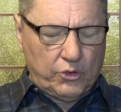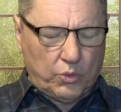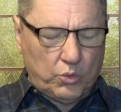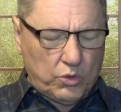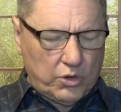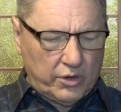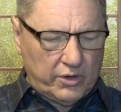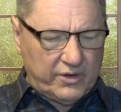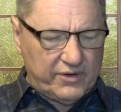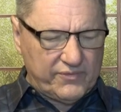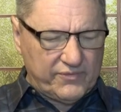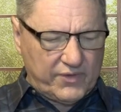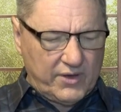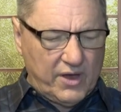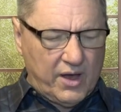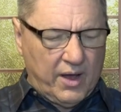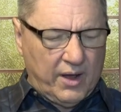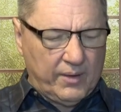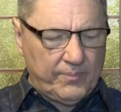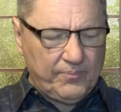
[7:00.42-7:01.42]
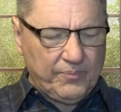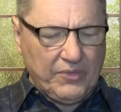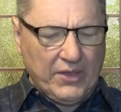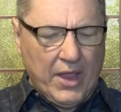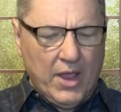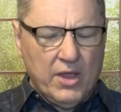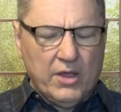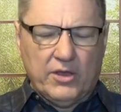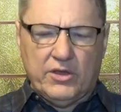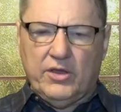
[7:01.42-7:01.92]
the Word of God.
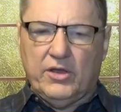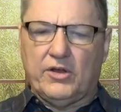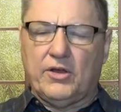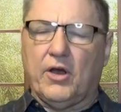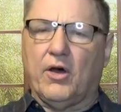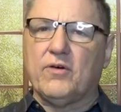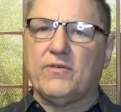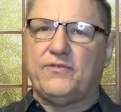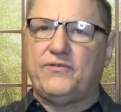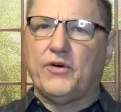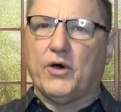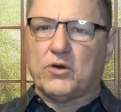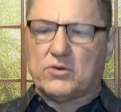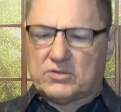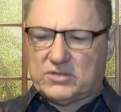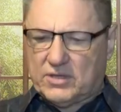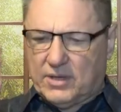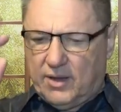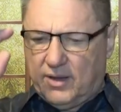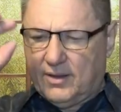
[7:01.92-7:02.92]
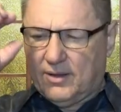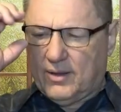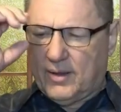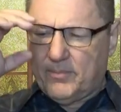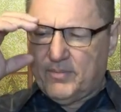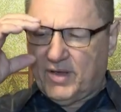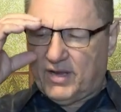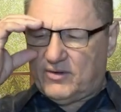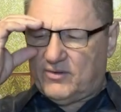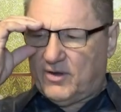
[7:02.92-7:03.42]
You know, folks, let,
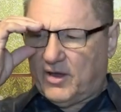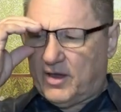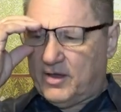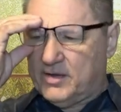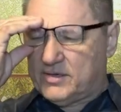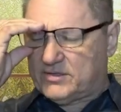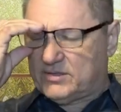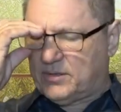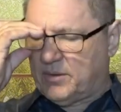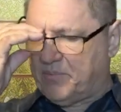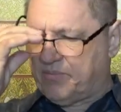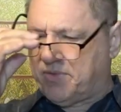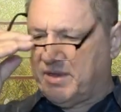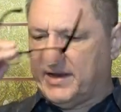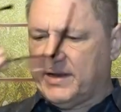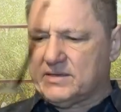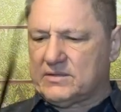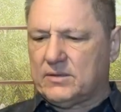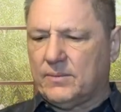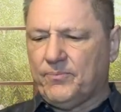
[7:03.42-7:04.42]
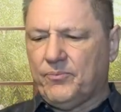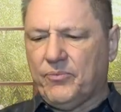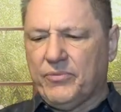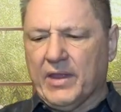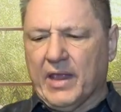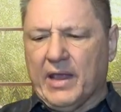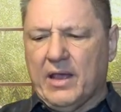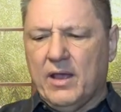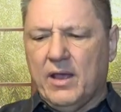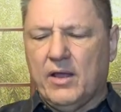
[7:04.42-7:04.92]
let me tell you some things.
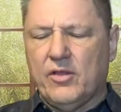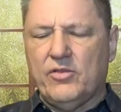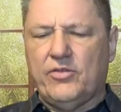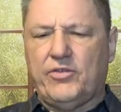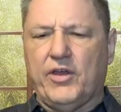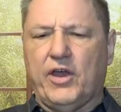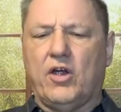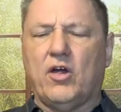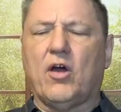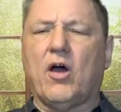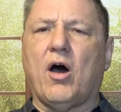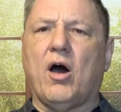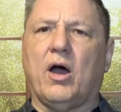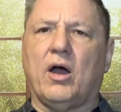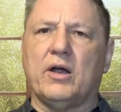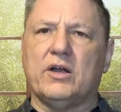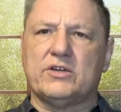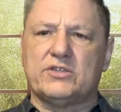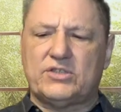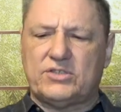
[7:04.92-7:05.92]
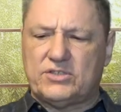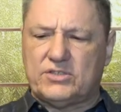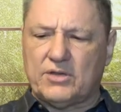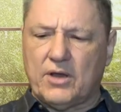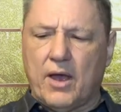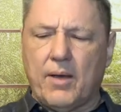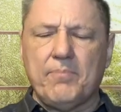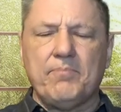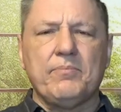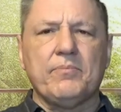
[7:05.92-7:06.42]
There are
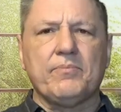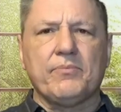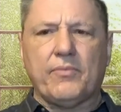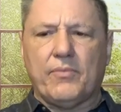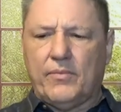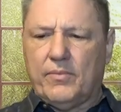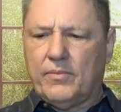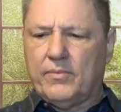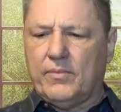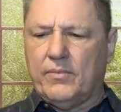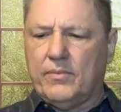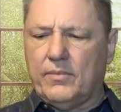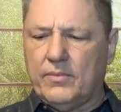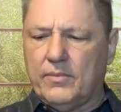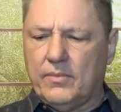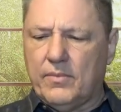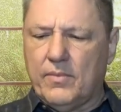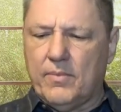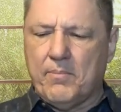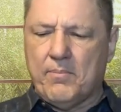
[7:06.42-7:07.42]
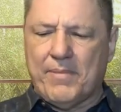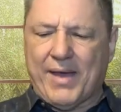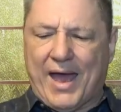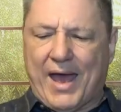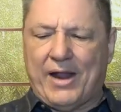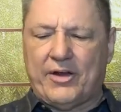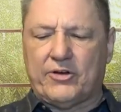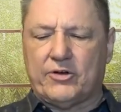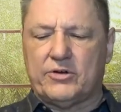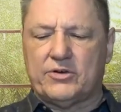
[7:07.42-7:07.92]
some
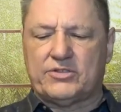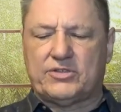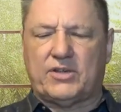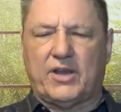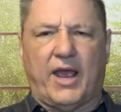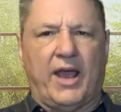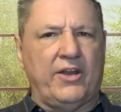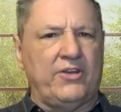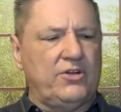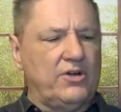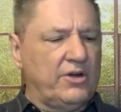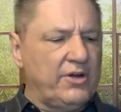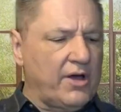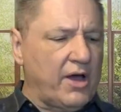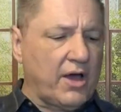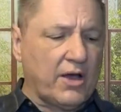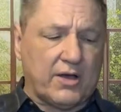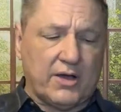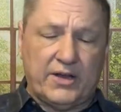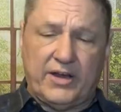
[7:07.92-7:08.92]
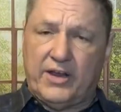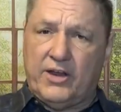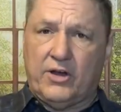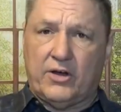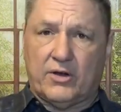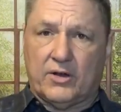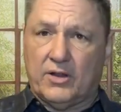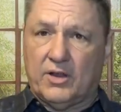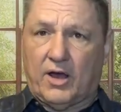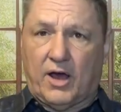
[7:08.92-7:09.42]
matters, and you're not going to
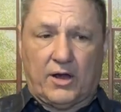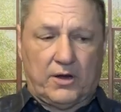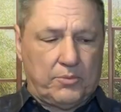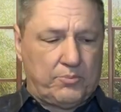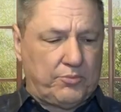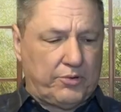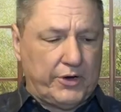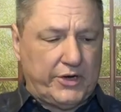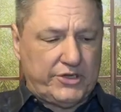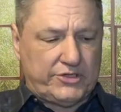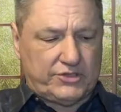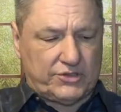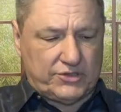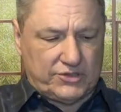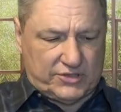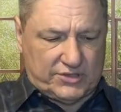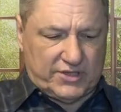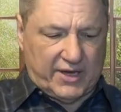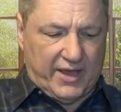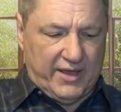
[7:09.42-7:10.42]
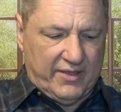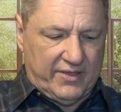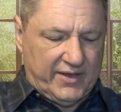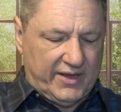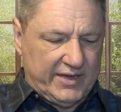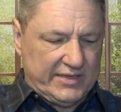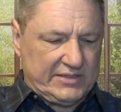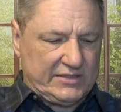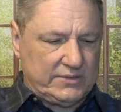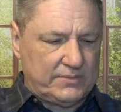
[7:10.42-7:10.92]
hear a lot of preachers say
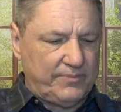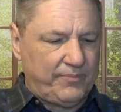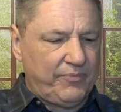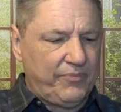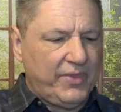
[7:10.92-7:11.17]
this.